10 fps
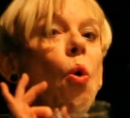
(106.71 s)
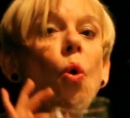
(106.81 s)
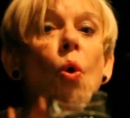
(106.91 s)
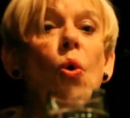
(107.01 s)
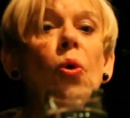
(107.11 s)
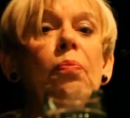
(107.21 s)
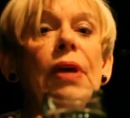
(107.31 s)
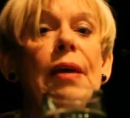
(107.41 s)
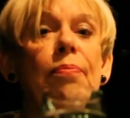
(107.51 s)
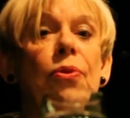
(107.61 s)
all
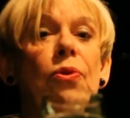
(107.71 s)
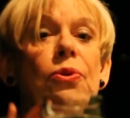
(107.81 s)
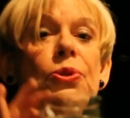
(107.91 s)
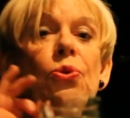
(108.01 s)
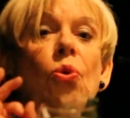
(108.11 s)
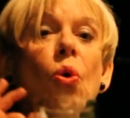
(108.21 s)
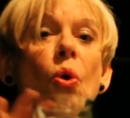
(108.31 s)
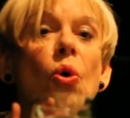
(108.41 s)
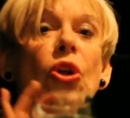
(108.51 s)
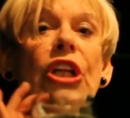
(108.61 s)
peoples,
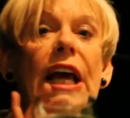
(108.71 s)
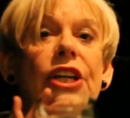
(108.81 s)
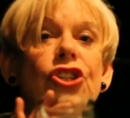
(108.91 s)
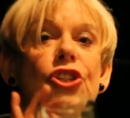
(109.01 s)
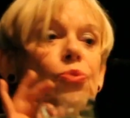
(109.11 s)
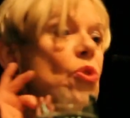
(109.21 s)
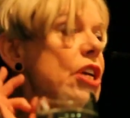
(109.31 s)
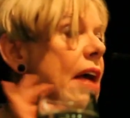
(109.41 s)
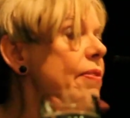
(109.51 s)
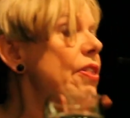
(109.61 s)
all nations,
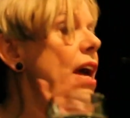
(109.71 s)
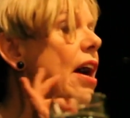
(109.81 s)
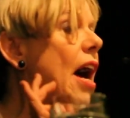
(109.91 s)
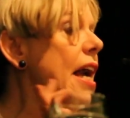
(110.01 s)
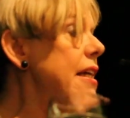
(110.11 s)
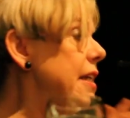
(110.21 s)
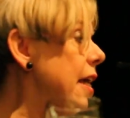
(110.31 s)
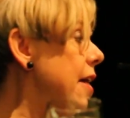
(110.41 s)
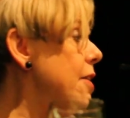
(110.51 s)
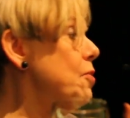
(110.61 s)
whatever their
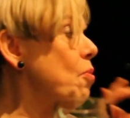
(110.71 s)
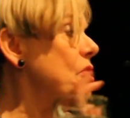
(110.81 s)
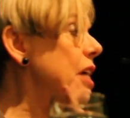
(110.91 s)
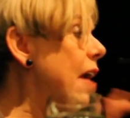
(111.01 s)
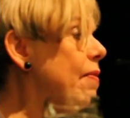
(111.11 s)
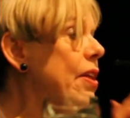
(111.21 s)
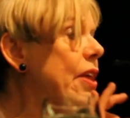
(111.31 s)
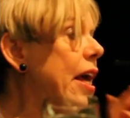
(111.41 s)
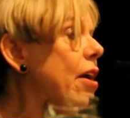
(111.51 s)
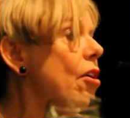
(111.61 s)
ideas, whatever
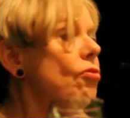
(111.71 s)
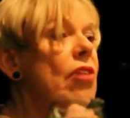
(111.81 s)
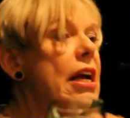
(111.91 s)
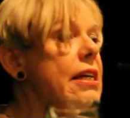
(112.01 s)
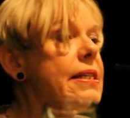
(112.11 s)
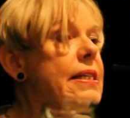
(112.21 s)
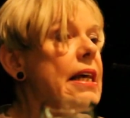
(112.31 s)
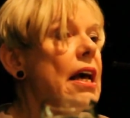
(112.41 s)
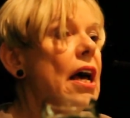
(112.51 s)
their race,